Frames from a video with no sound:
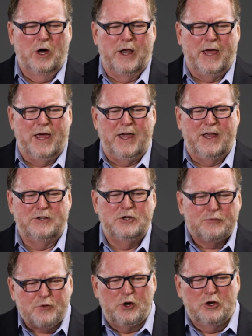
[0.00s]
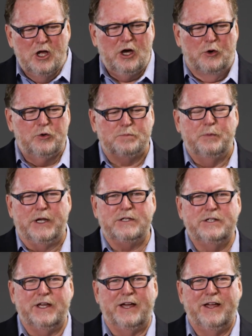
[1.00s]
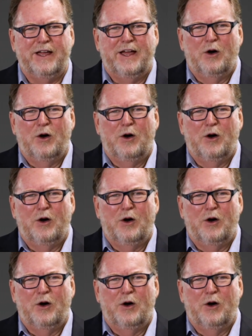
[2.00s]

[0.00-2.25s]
on a different note, but